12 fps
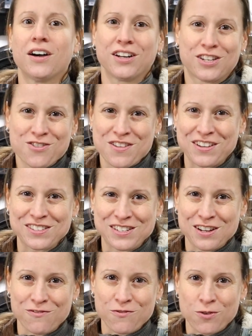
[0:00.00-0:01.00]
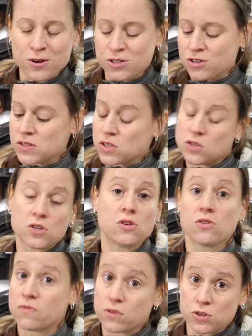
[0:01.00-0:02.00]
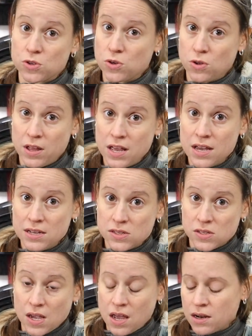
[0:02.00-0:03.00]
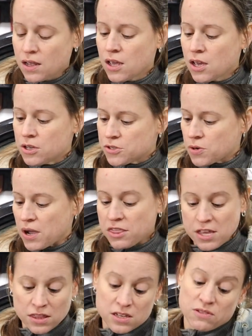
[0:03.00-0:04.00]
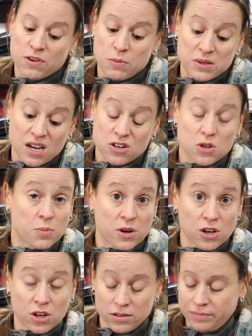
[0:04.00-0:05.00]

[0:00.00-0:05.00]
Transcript: a 2010 Forester. This is a universal set. So I think this fitment's actually pretty good.